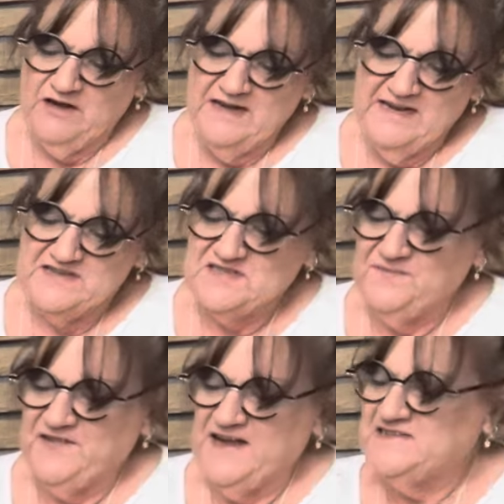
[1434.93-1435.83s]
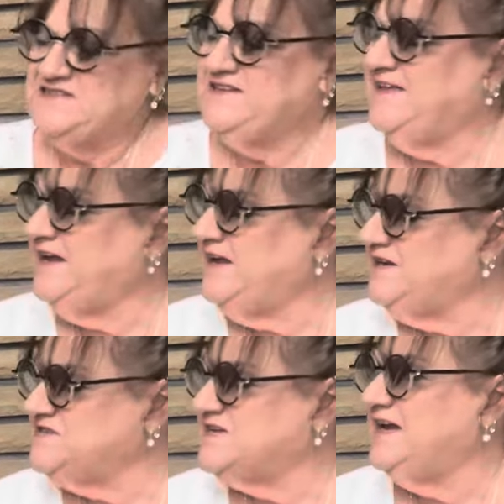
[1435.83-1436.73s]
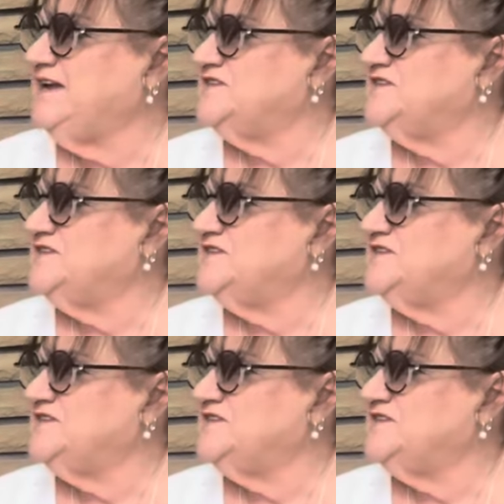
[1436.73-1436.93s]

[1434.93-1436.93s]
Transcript: could get some fancy things and get